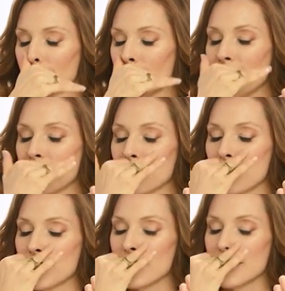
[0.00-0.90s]
And then
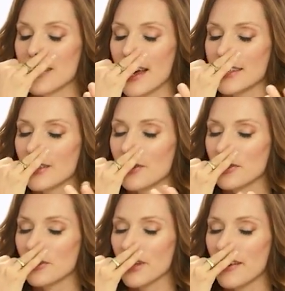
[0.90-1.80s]
switching sides,
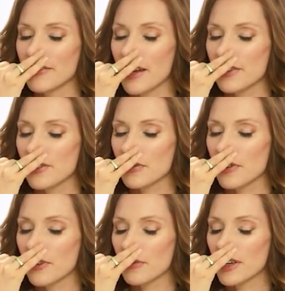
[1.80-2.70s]
closing your left nostril
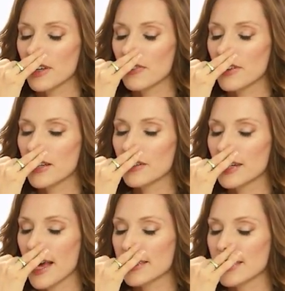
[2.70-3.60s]
with your ring finger
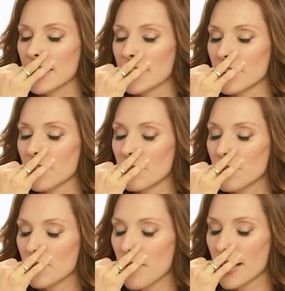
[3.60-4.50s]
and exhaling through
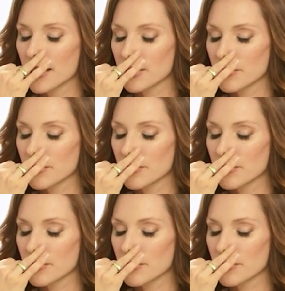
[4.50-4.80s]
the right.